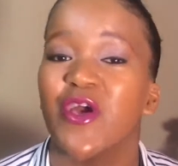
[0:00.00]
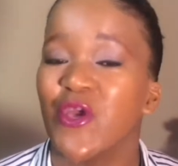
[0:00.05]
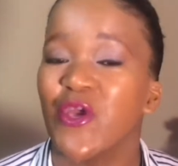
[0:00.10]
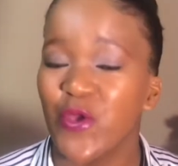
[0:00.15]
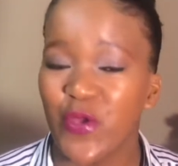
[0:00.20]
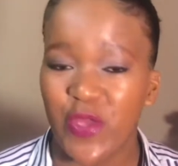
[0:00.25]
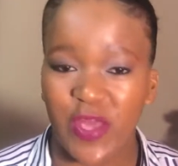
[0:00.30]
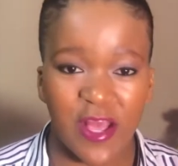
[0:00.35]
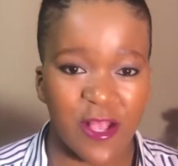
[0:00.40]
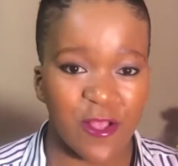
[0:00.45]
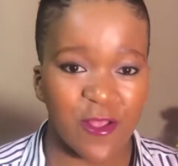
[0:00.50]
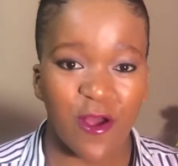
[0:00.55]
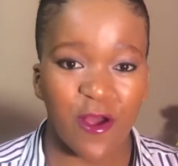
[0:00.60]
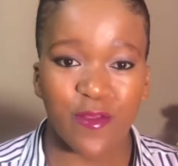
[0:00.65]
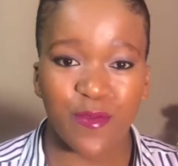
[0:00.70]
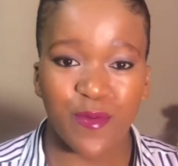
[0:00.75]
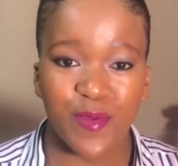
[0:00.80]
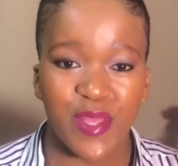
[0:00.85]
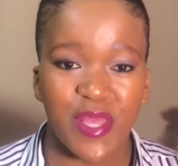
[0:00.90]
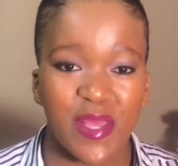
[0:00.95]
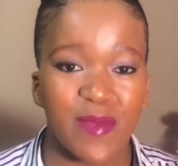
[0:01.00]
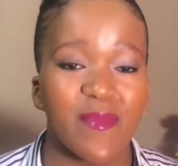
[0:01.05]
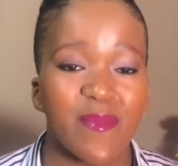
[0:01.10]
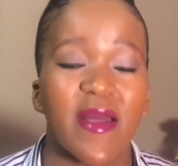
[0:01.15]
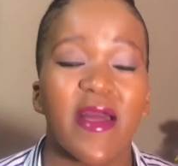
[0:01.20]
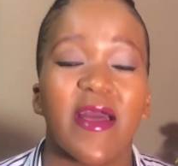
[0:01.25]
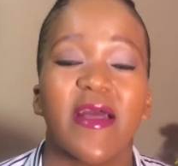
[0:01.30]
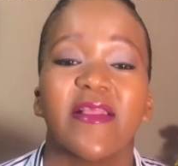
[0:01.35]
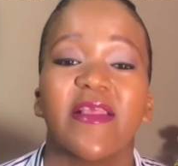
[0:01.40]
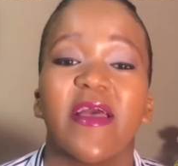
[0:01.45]
you can talk to him
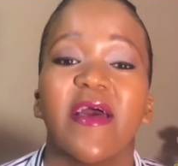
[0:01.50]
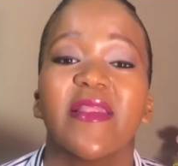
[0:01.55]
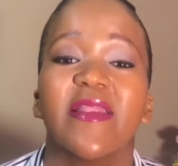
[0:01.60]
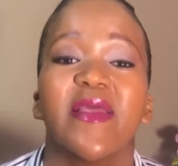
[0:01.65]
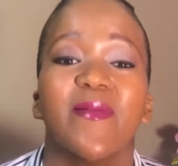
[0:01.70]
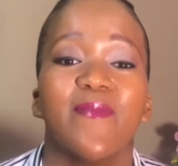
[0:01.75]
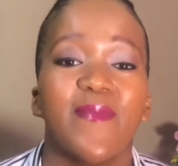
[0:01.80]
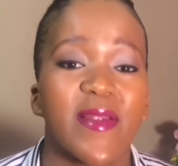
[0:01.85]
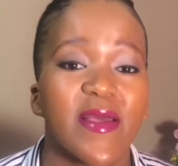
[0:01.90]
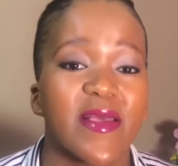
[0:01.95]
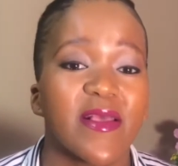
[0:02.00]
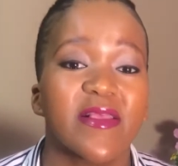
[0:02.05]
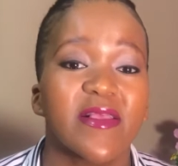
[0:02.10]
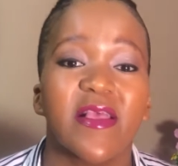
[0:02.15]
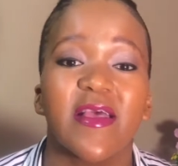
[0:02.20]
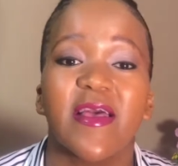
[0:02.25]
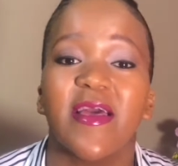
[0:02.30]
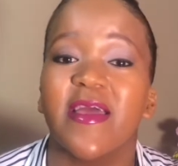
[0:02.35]
at any place,